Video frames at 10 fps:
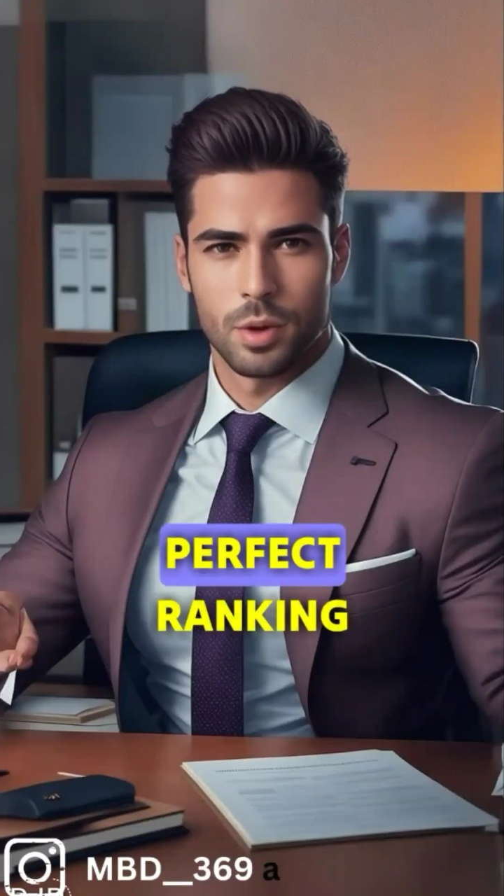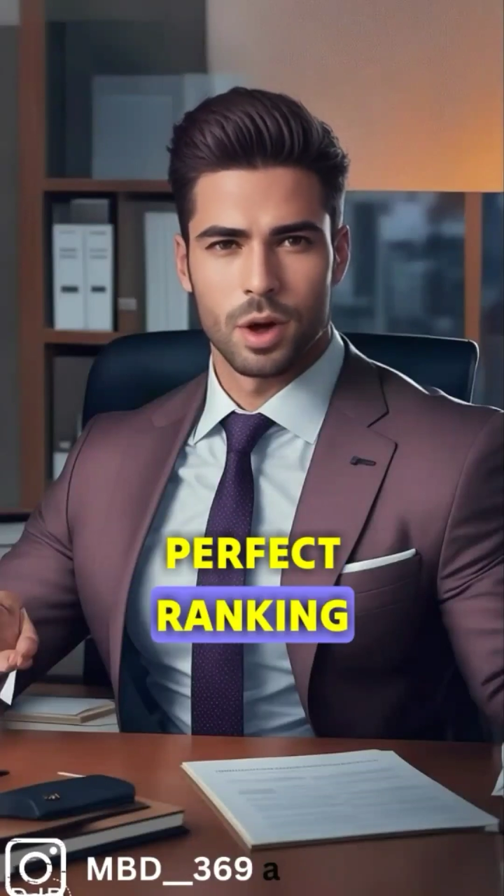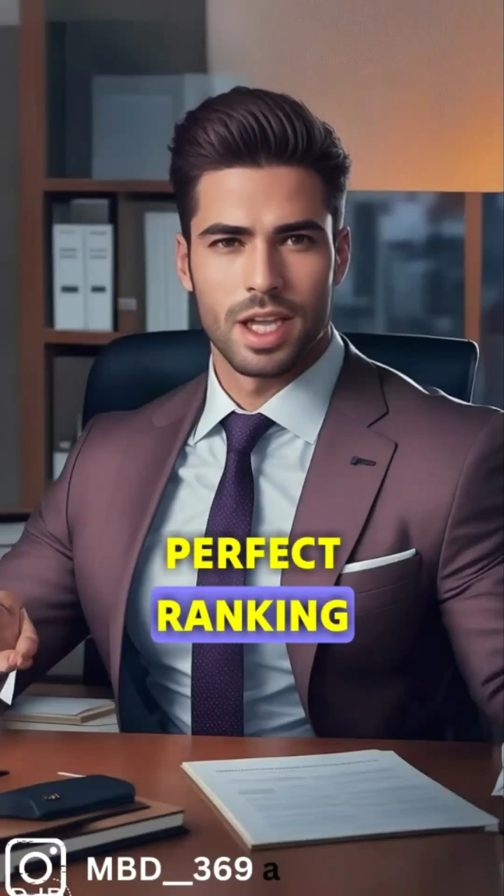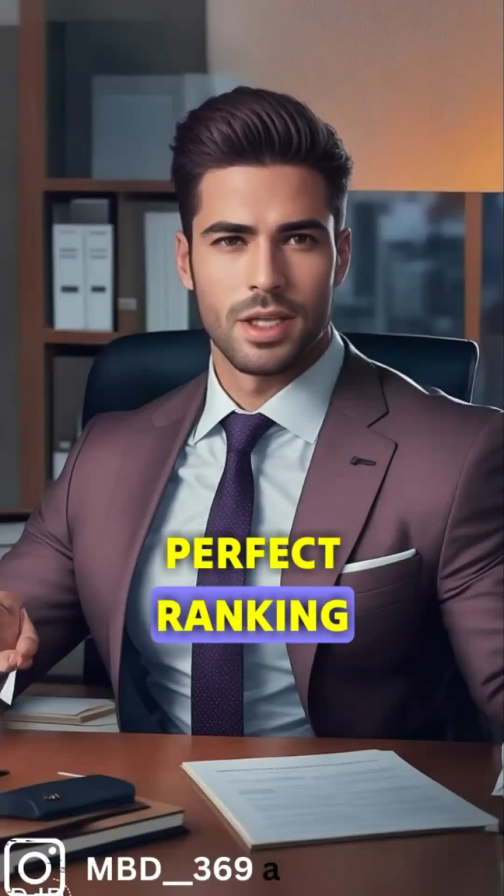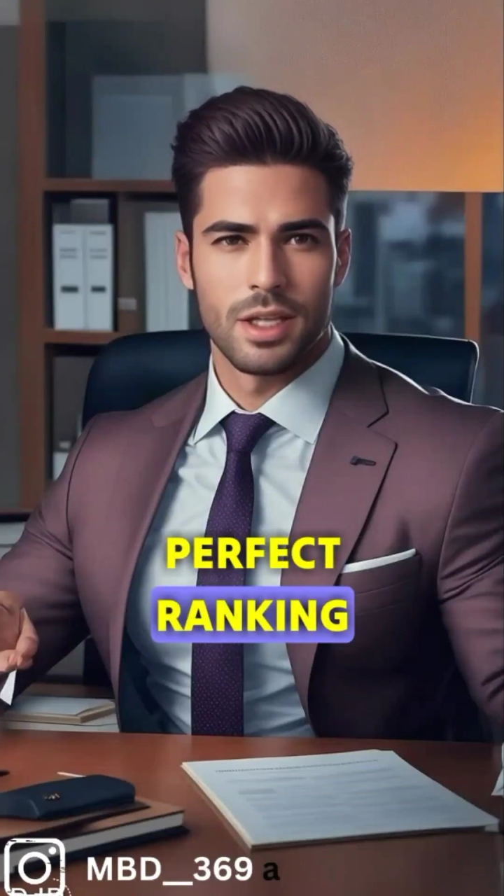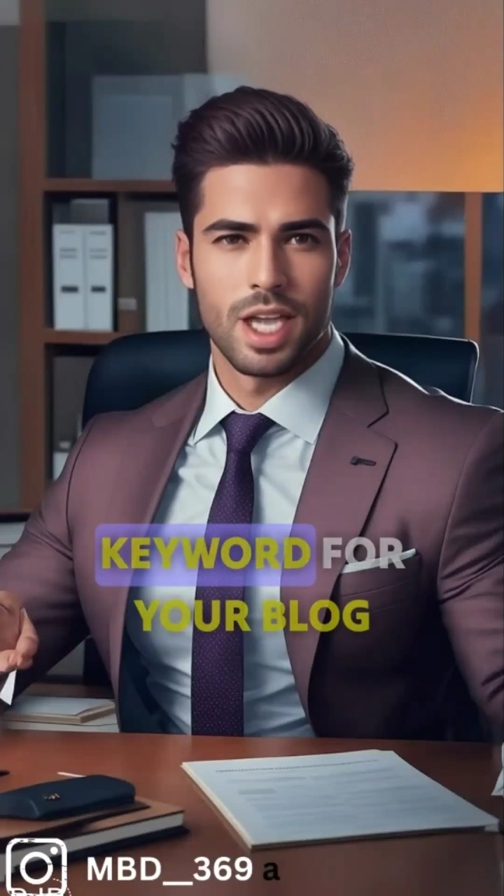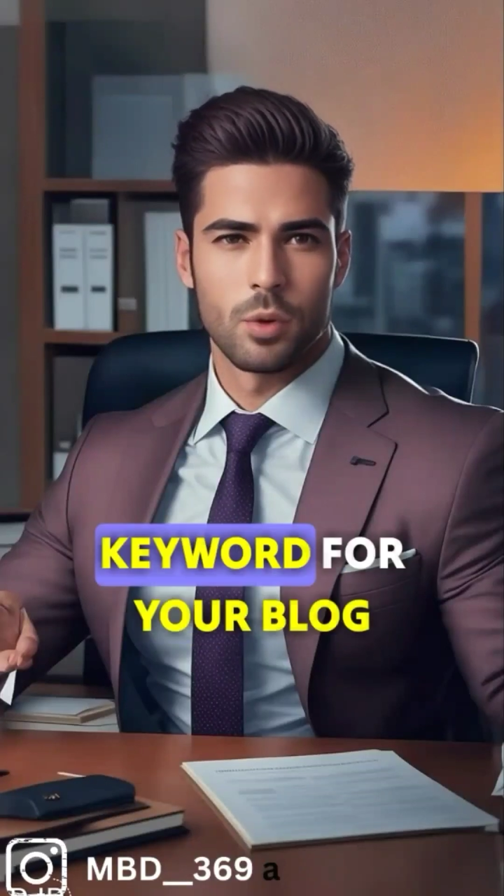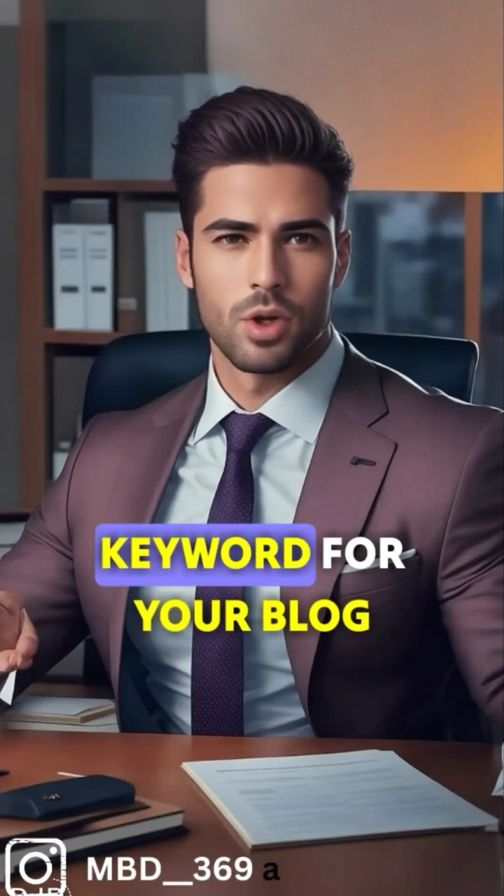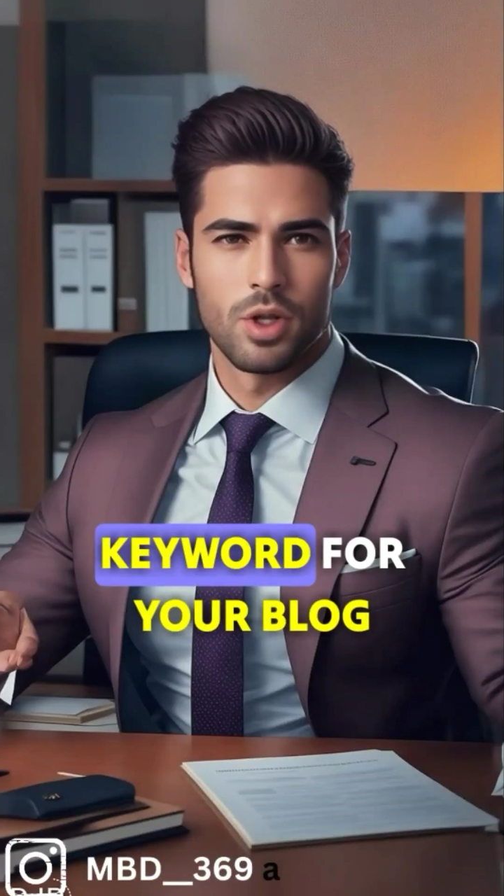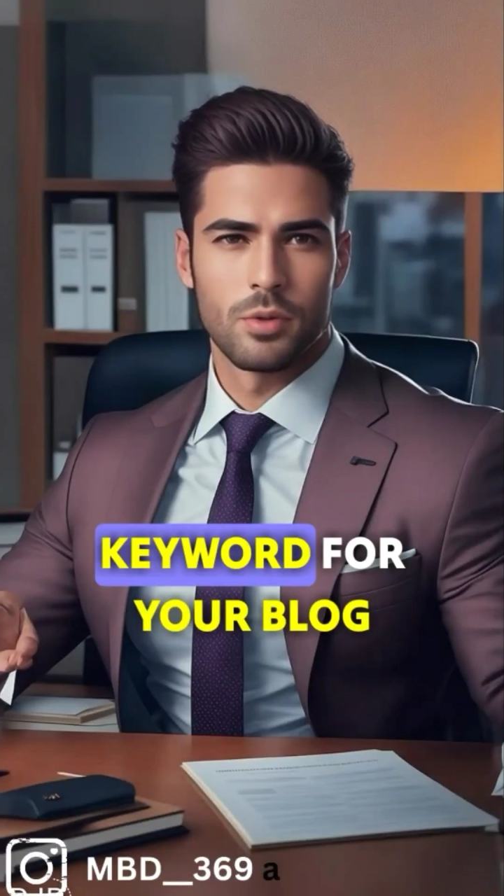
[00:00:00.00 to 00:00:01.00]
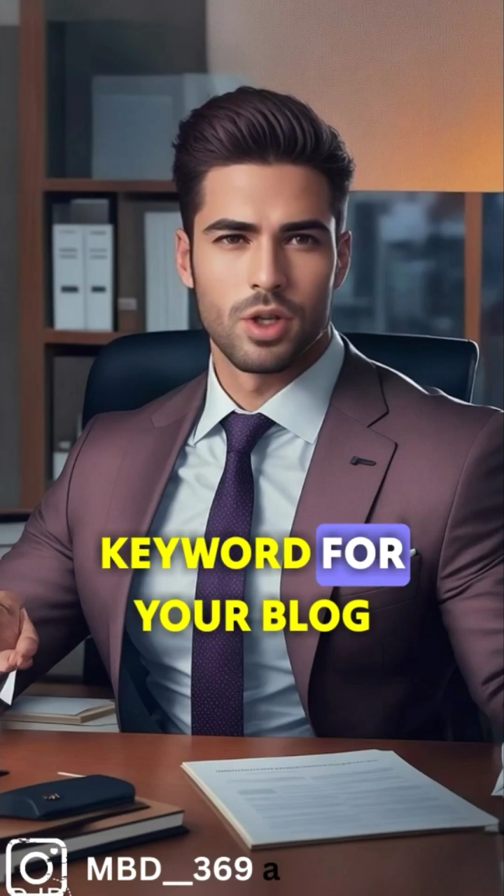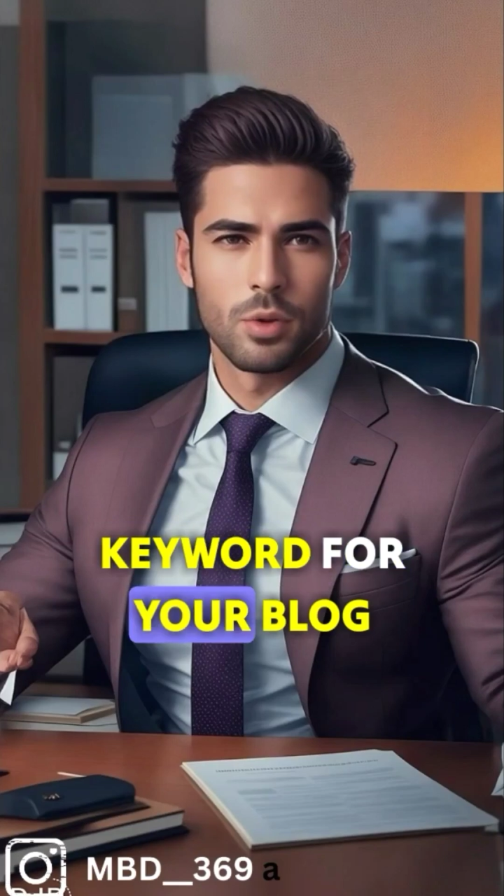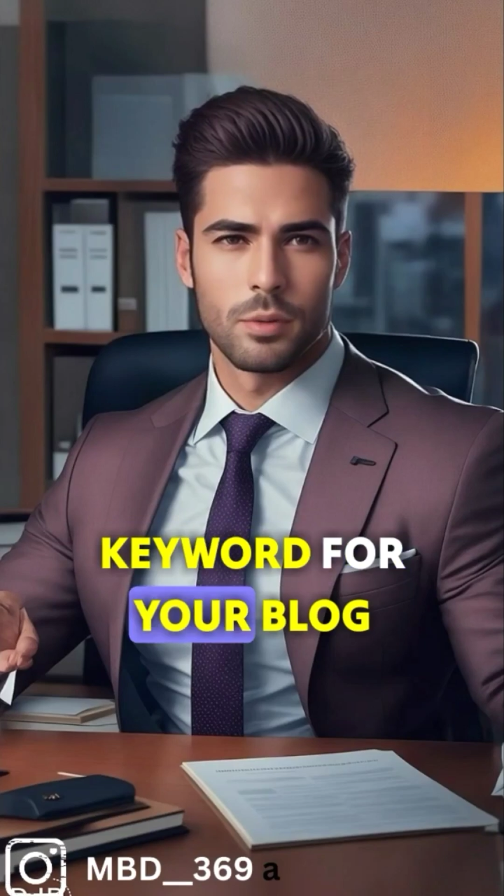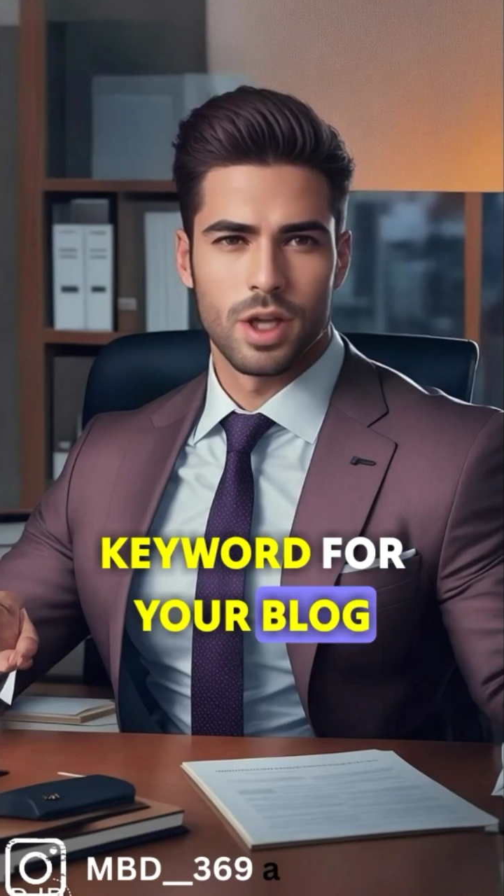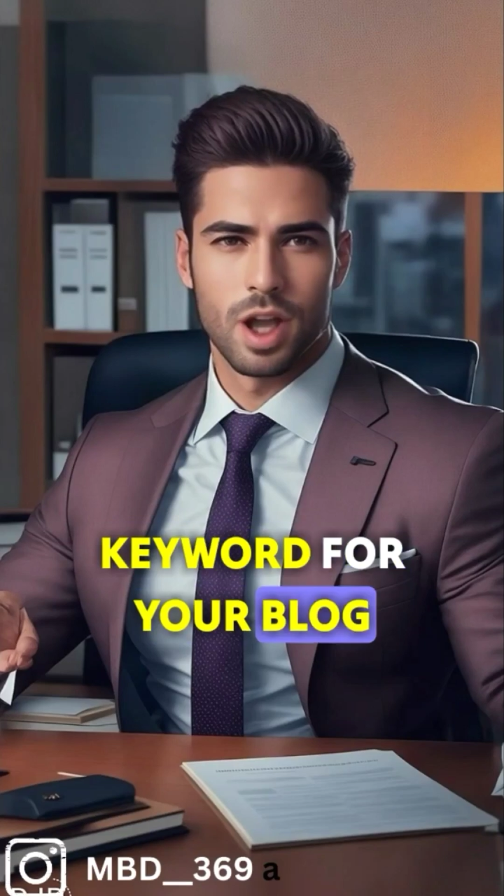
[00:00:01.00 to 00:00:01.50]
ranking keyword for
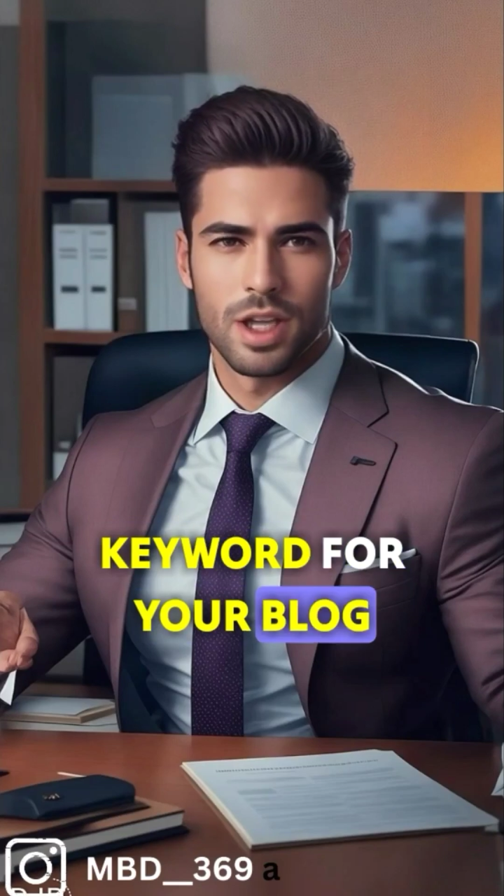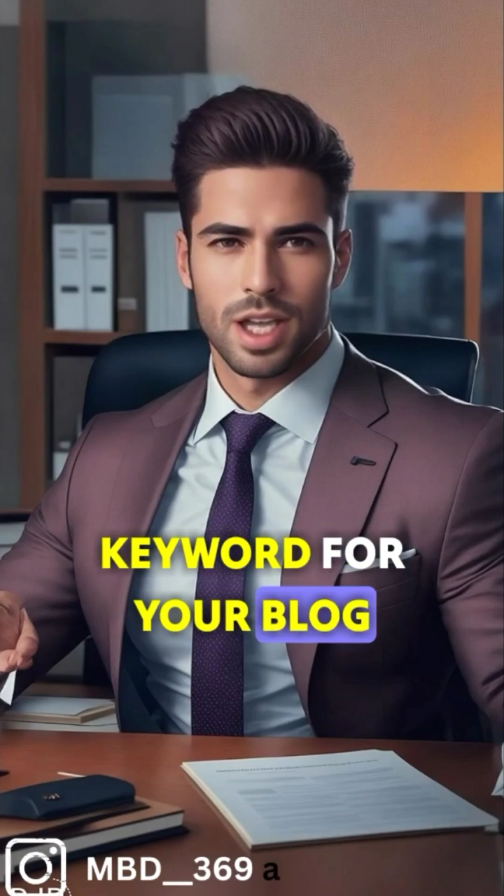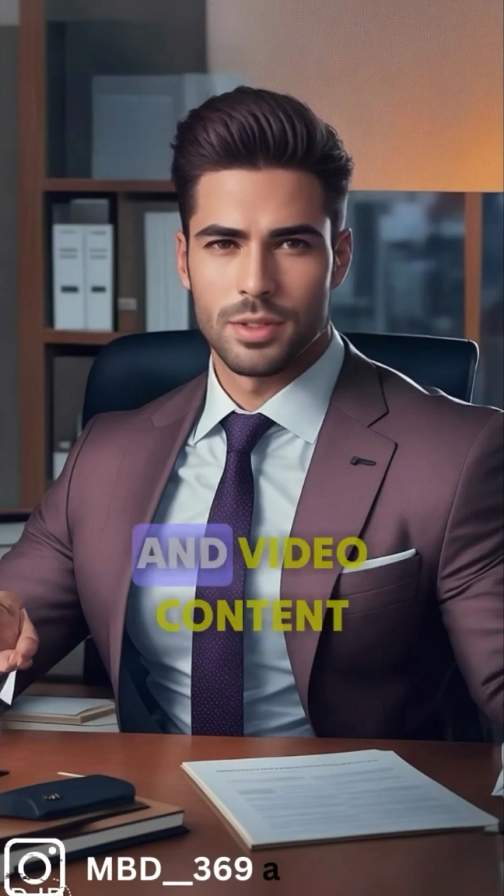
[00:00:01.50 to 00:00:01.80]
your blog